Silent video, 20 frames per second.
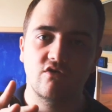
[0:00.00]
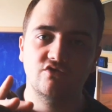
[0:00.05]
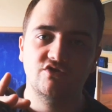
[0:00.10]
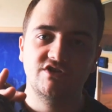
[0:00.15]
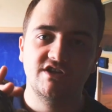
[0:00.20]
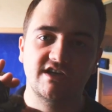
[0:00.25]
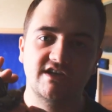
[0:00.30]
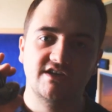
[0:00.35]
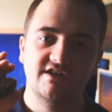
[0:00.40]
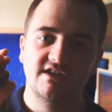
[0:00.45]

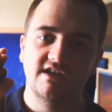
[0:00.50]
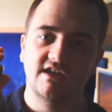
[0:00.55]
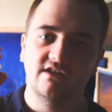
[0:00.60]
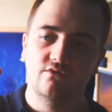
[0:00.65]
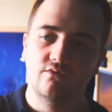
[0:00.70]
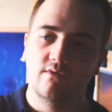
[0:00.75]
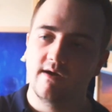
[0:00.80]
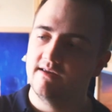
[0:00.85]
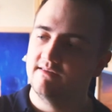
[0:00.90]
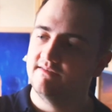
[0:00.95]
16
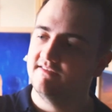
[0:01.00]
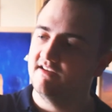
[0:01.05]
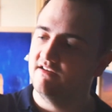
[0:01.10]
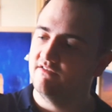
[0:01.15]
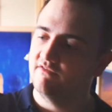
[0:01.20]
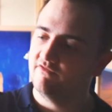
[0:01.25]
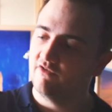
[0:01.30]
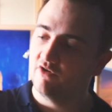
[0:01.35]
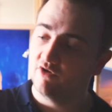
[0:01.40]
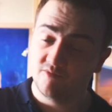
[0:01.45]
to 18
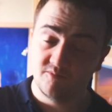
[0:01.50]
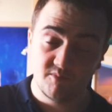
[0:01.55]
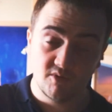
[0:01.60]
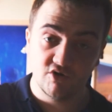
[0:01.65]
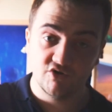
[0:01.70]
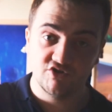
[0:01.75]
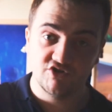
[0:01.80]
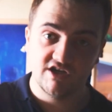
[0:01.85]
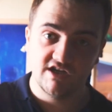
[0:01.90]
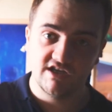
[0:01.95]
foot
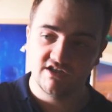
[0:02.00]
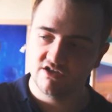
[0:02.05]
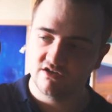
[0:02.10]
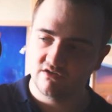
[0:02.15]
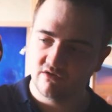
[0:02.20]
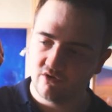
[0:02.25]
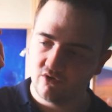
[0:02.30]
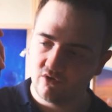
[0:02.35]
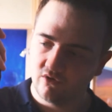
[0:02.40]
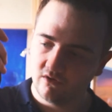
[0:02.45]
because it is a
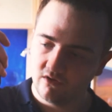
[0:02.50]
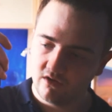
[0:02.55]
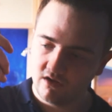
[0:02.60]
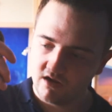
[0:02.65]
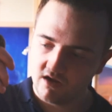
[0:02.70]
girl.